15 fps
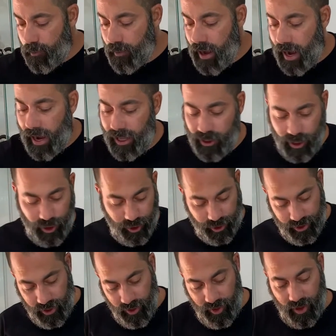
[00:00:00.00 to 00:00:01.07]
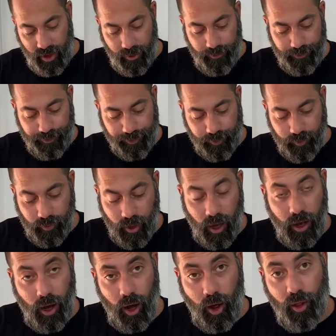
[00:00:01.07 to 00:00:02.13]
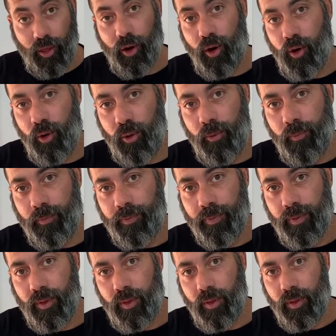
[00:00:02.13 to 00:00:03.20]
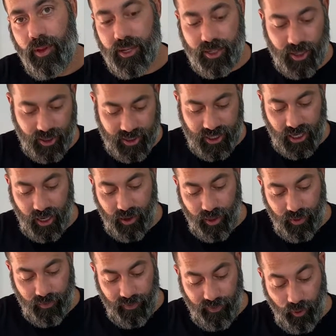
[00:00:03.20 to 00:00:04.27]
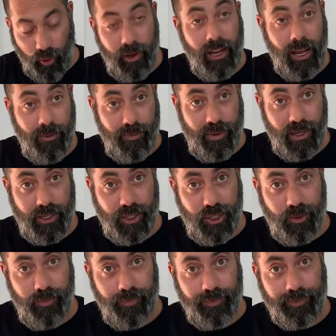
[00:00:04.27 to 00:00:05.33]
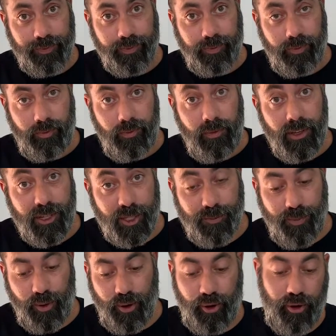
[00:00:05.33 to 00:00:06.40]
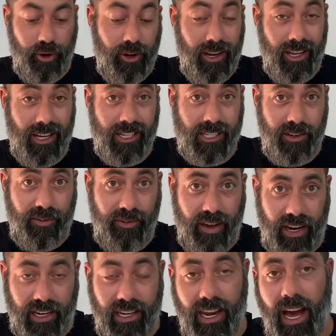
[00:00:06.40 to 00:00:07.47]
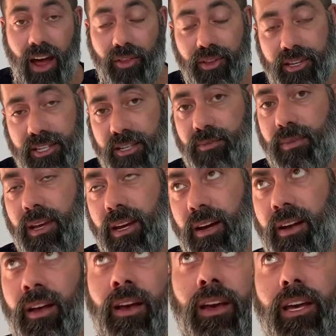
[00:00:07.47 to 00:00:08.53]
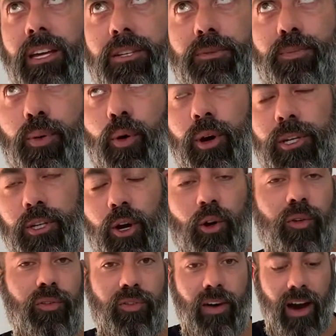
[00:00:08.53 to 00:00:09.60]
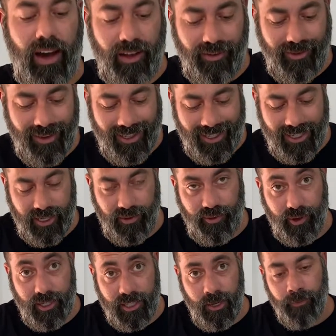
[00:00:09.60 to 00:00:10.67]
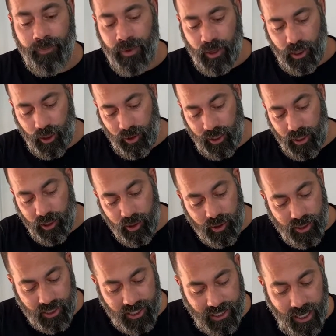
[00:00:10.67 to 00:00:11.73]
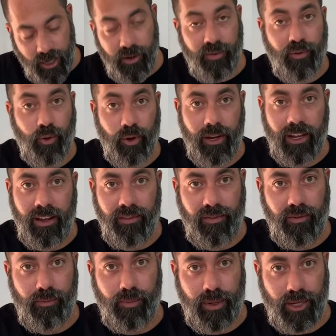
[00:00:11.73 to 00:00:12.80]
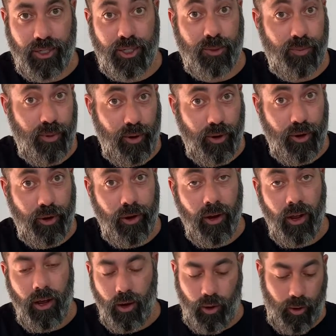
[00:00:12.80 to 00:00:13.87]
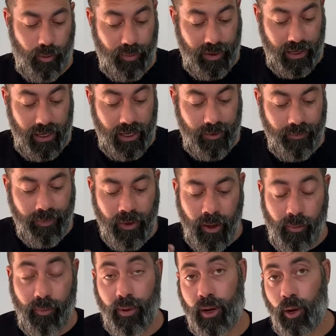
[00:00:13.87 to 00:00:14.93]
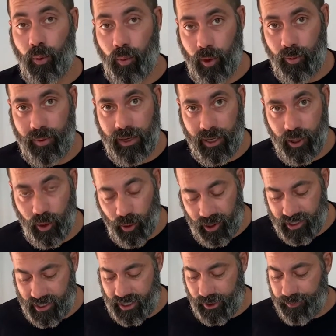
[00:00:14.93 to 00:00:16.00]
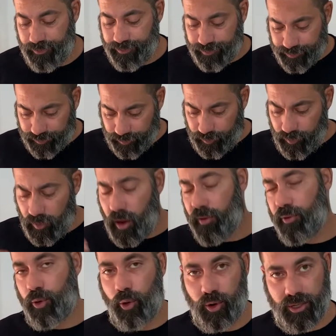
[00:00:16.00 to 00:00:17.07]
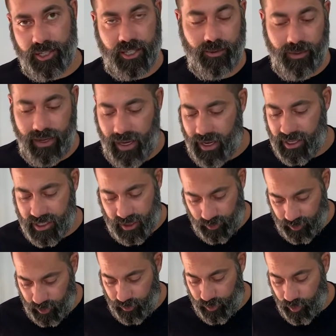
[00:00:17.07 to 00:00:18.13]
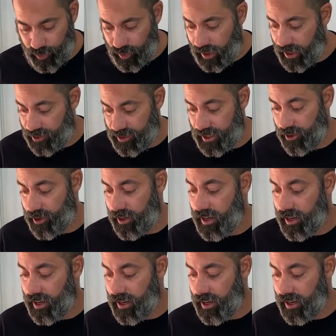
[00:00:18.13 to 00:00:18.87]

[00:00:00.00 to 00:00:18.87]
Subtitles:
I learned that although this looks like a 48 pitch spur, it is in fact not. The Tamiya is 0.05 different. You can use a standard 48 pitch spur or pinion, but it will be noisy. Of course, Tamiya has something proprietary.